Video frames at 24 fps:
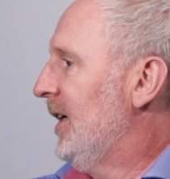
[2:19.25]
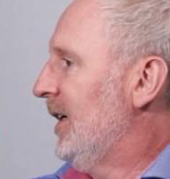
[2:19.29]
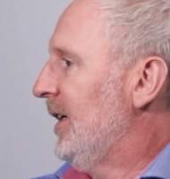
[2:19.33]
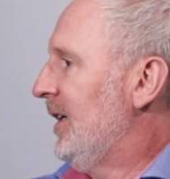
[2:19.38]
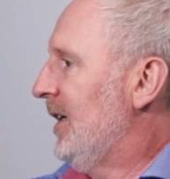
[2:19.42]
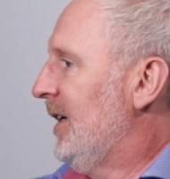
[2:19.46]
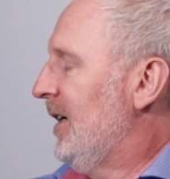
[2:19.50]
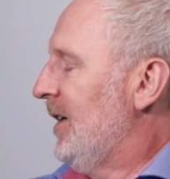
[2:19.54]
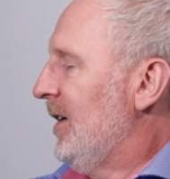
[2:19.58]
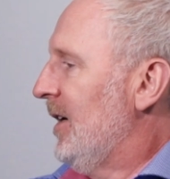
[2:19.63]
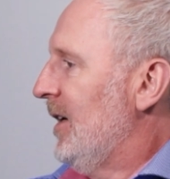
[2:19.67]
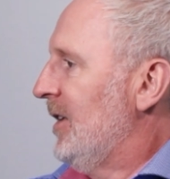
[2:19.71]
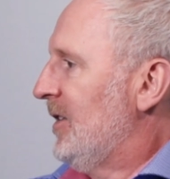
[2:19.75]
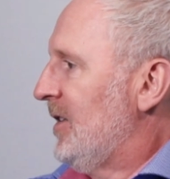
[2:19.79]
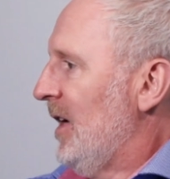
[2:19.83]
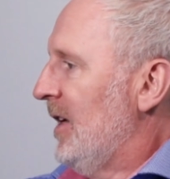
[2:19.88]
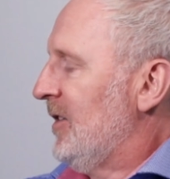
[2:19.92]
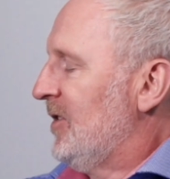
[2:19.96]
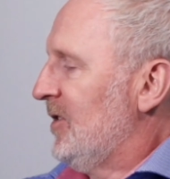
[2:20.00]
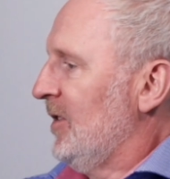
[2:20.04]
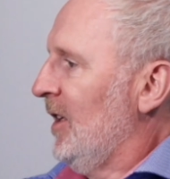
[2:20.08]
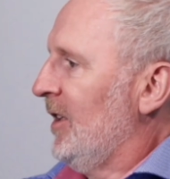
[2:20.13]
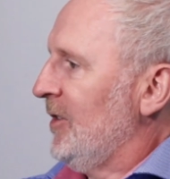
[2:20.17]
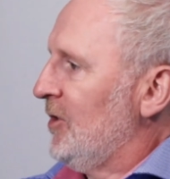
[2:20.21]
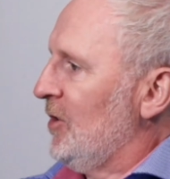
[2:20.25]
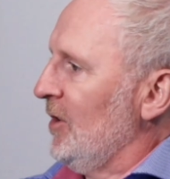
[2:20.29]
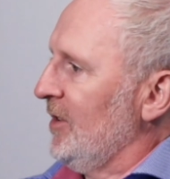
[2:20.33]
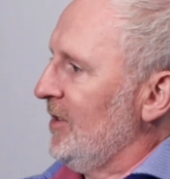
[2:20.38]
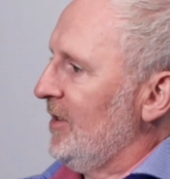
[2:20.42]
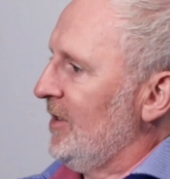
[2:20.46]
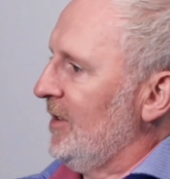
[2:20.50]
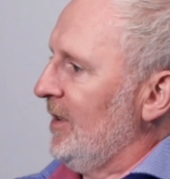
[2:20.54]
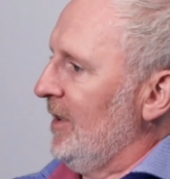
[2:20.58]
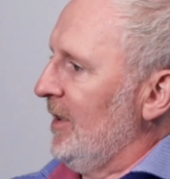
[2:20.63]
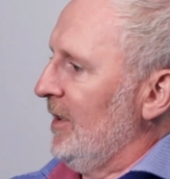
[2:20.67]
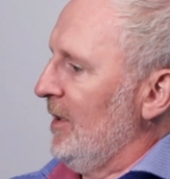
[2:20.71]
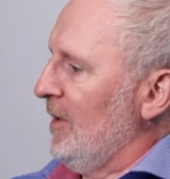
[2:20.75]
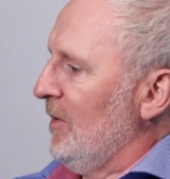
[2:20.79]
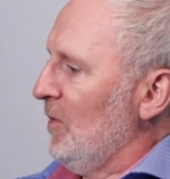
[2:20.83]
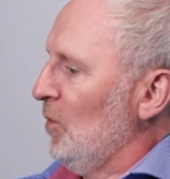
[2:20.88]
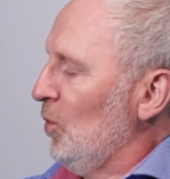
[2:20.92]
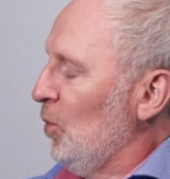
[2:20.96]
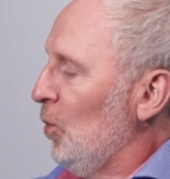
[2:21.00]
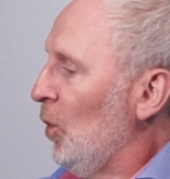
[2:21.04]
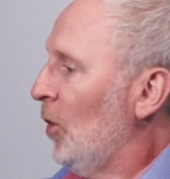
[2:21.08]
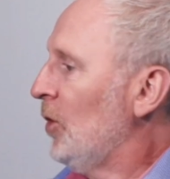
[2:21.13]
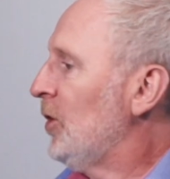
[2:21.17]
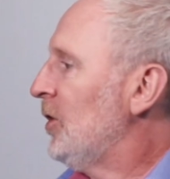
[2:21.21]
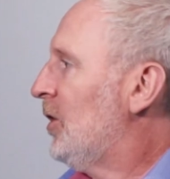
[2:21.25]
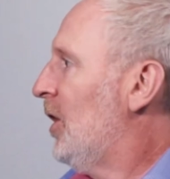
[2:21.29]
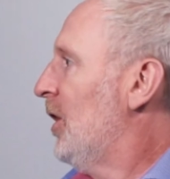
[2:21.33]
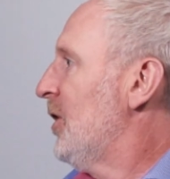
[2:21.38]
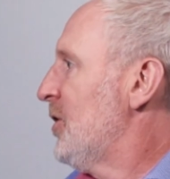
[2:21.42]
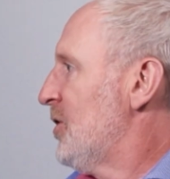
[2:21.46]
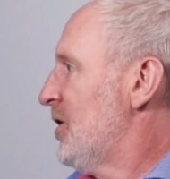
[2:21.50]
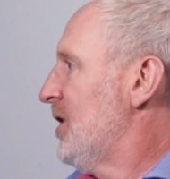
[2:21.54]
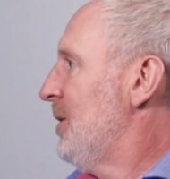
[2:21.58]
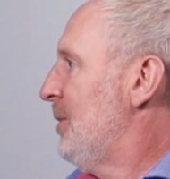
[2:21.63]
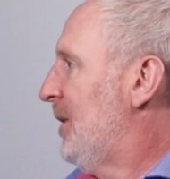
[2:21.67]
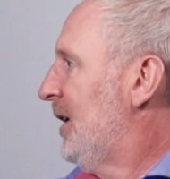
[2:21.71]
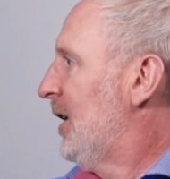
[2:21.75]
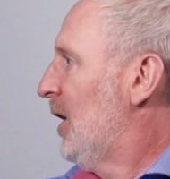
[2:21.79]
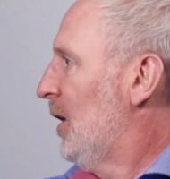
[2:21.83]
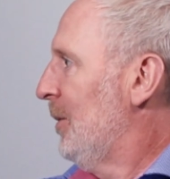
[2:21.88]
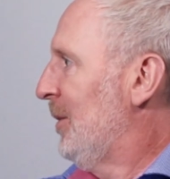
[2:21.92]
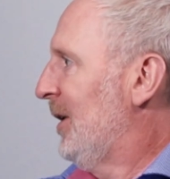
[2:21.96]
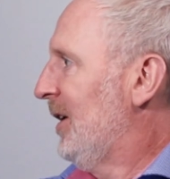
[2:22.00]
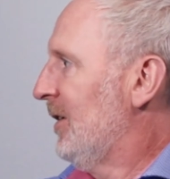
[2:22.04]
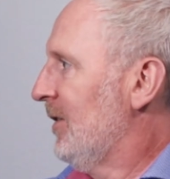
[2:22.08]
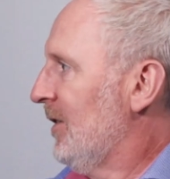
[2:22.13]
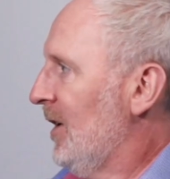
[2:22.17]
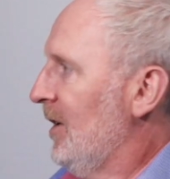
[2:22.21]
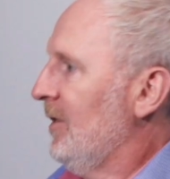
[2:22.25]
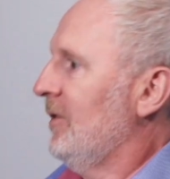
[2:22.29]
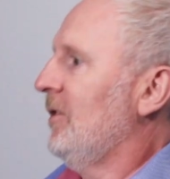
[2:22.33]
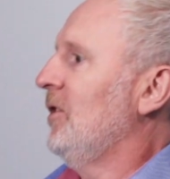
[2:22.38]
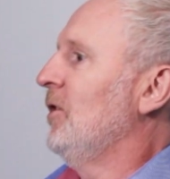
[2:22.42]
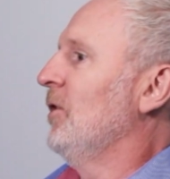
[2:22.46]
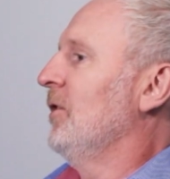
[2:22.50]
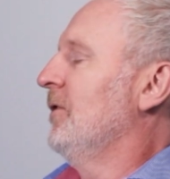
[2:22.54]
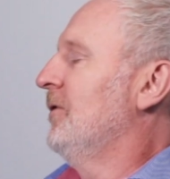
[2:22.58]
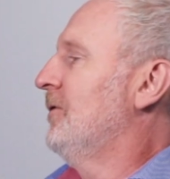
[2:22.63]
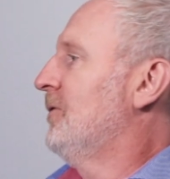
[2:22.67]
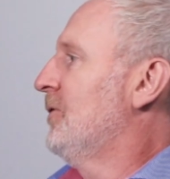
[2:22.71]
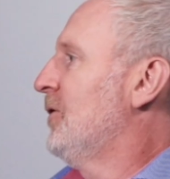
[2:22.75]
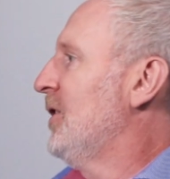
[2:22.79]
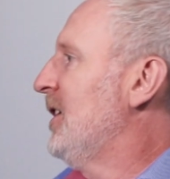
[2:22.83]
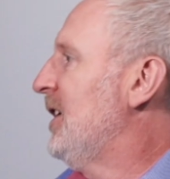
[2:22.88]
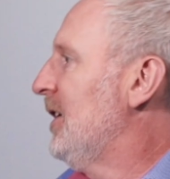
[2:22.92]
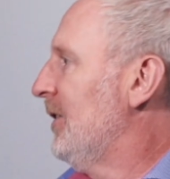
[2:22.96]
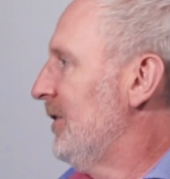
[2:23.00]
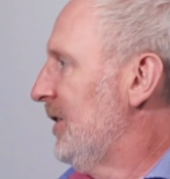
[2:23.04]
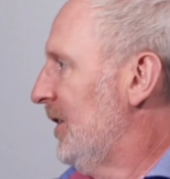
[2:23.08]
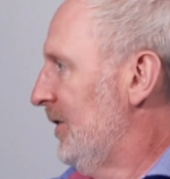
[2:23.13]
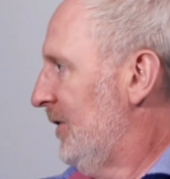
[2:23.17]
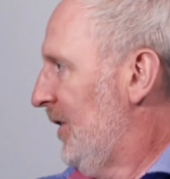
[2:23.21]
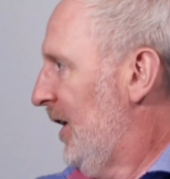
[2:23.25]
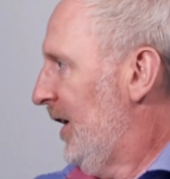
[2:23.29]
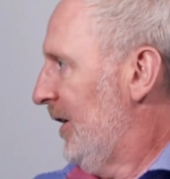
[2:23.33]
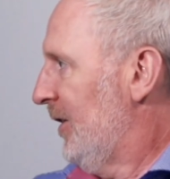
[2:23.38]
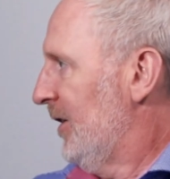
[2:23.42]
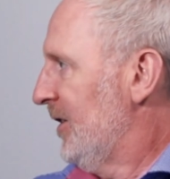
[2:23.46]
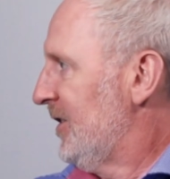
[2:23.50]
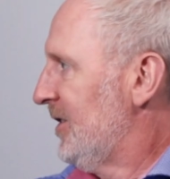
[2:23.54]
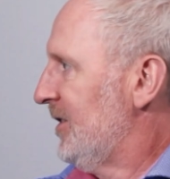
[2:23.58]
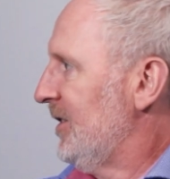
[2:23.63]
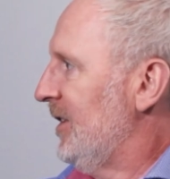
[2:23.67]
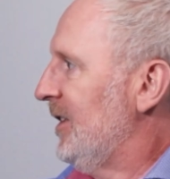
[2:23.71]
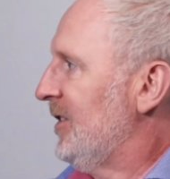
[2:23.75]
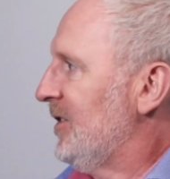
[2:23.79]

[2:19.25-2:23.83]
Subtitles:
it's not just one country becoming free of the virus.